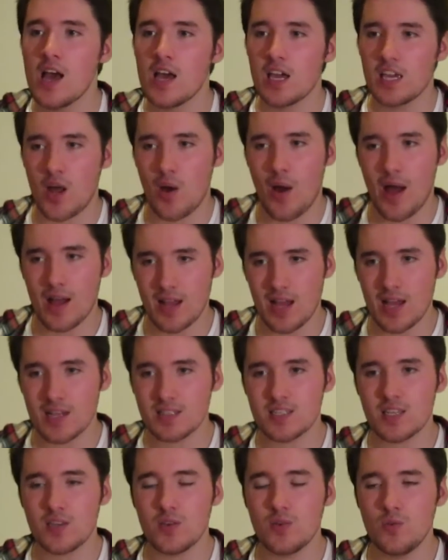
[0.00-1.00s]
You know,
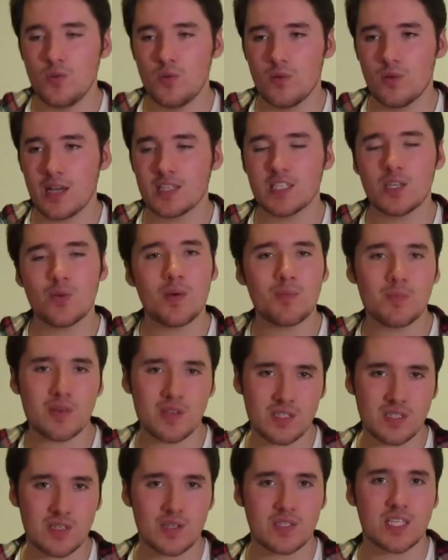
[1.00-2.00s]
as you
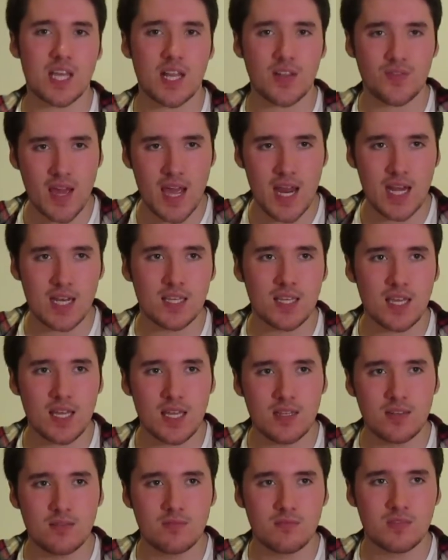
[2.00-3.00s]
immerse yourself in
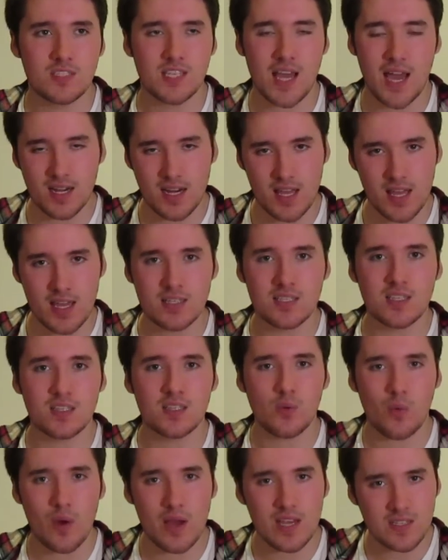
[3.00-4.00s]
the techniques and
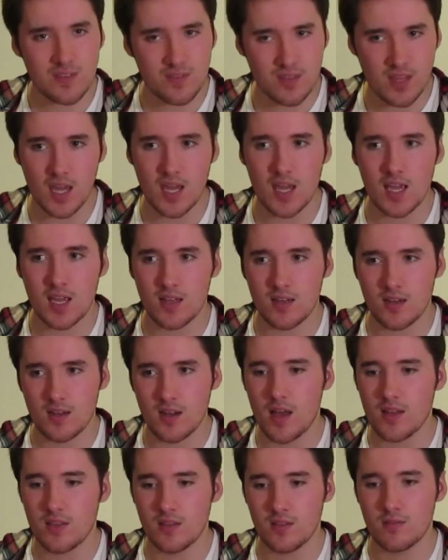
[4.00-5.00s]
the ways of thinking
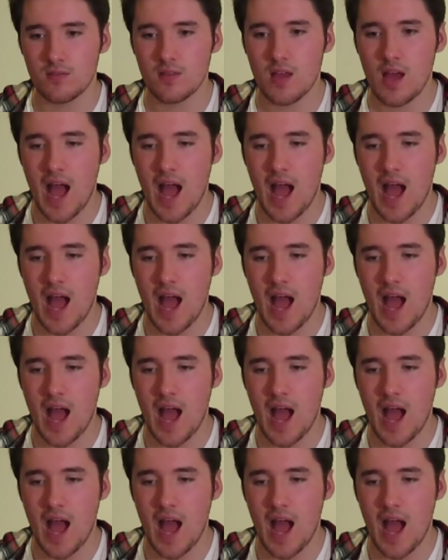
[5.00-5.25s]
and